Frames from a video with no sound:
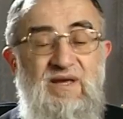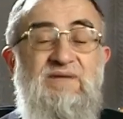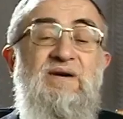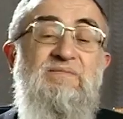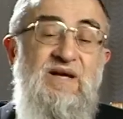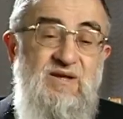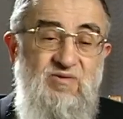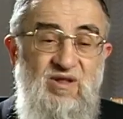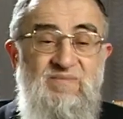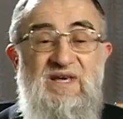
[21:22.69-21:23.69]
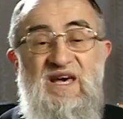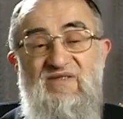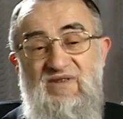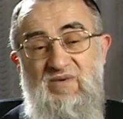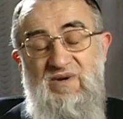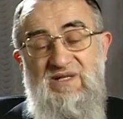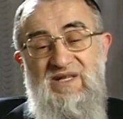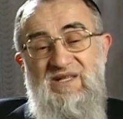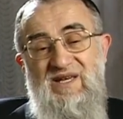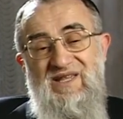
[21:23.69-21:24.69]
It's my mother told me afterwards
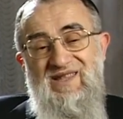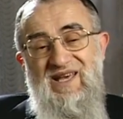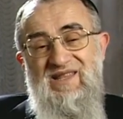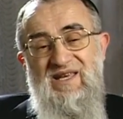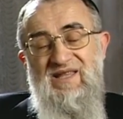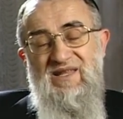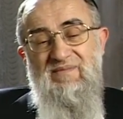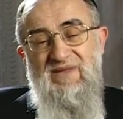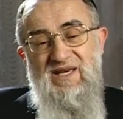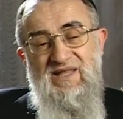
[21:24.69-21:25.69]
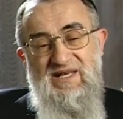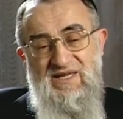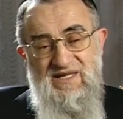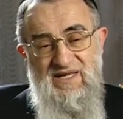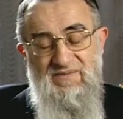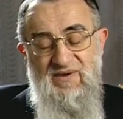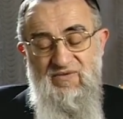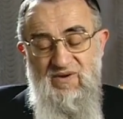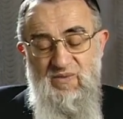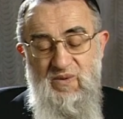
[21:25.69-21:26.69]
that in that in Demlin, as I said
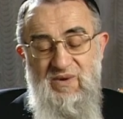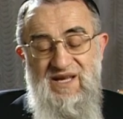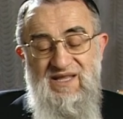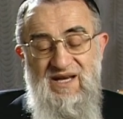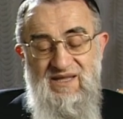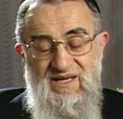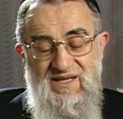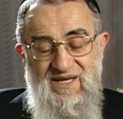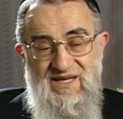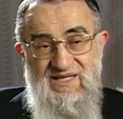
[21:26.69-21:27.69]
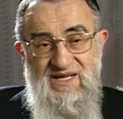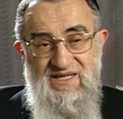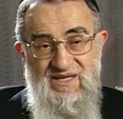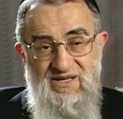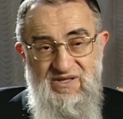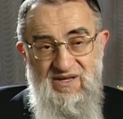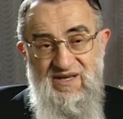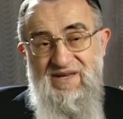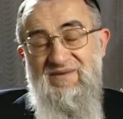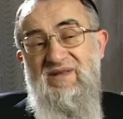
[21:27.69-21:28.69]
before, we were not under the SS initially.